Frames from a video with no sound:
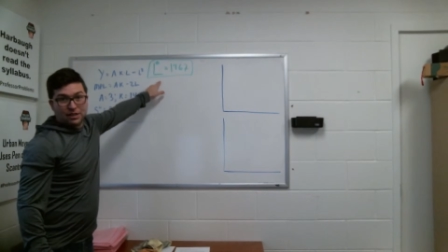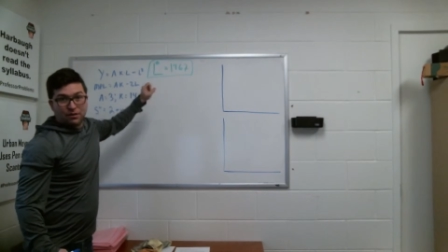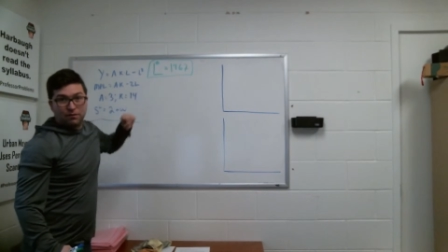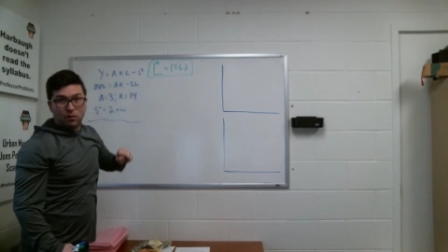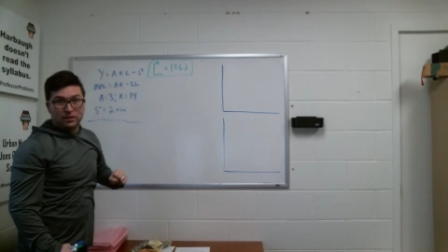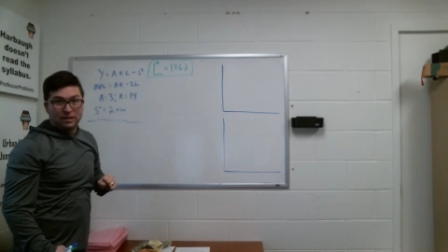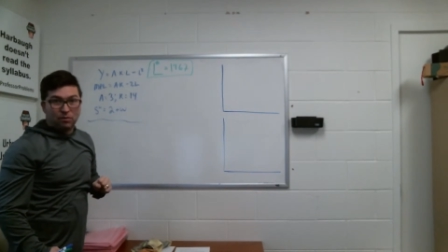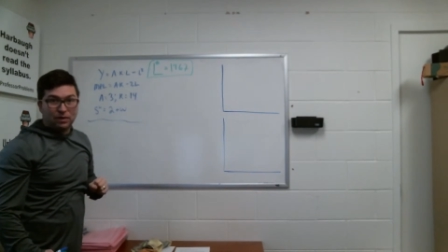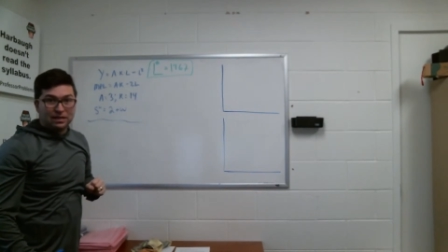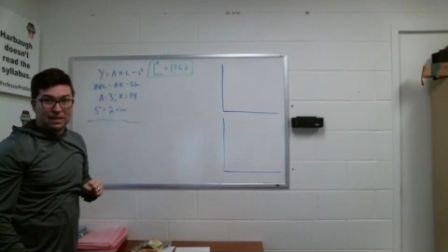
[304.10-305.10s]
equal to
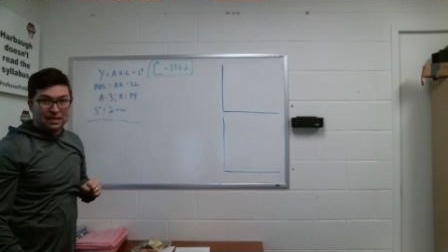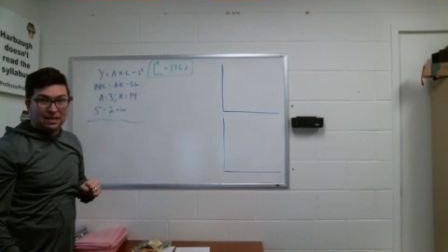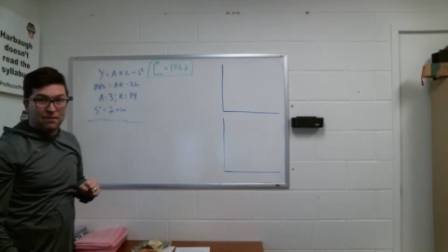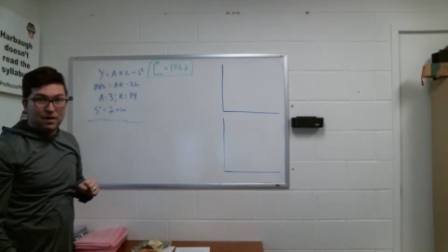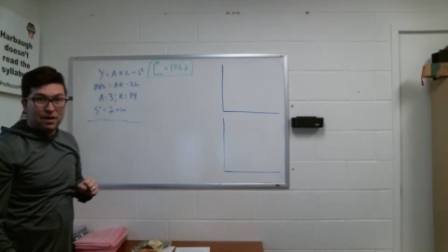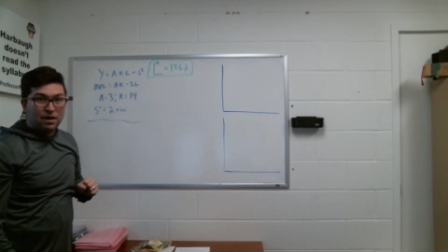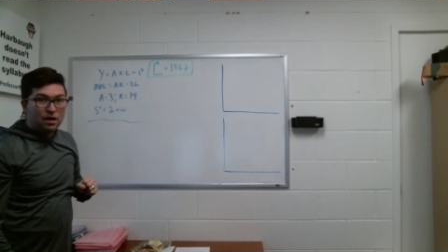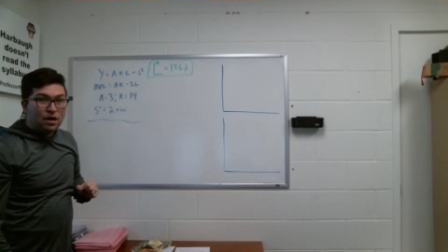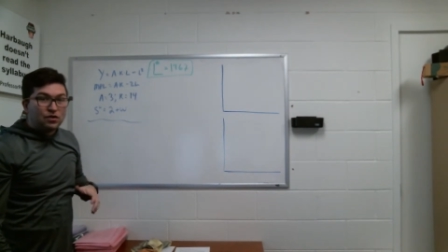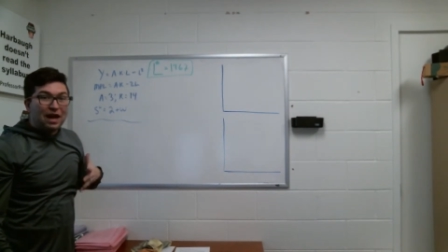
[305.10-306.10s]
14.67.
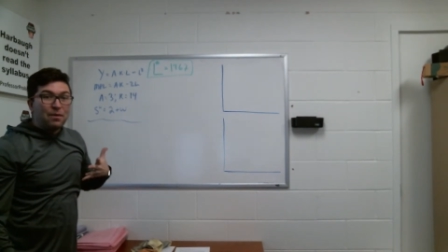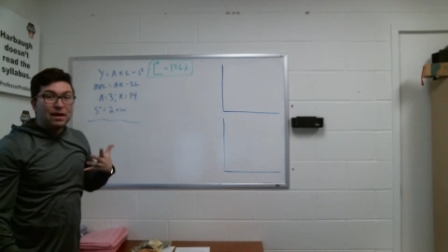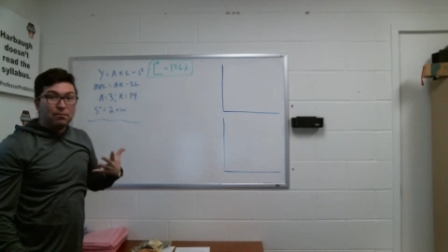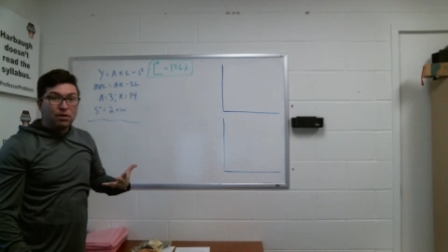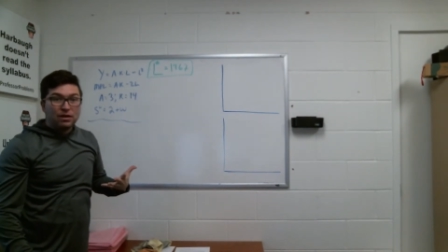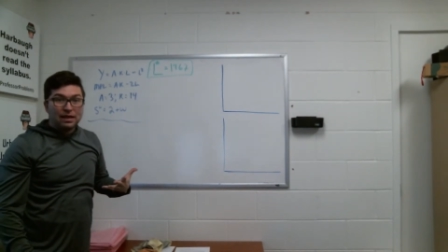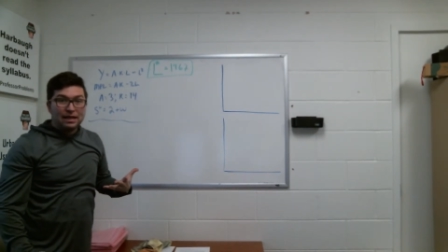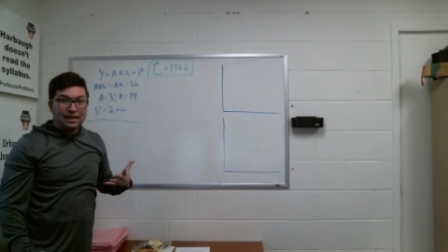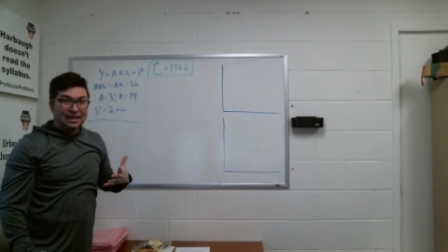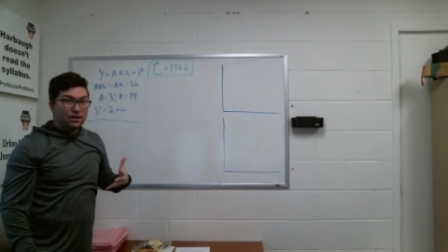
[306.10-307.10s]
So now we can plug that
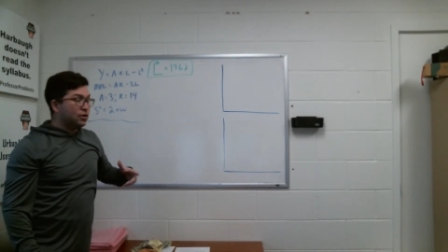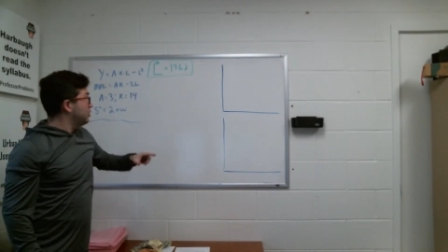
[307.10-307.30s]
in either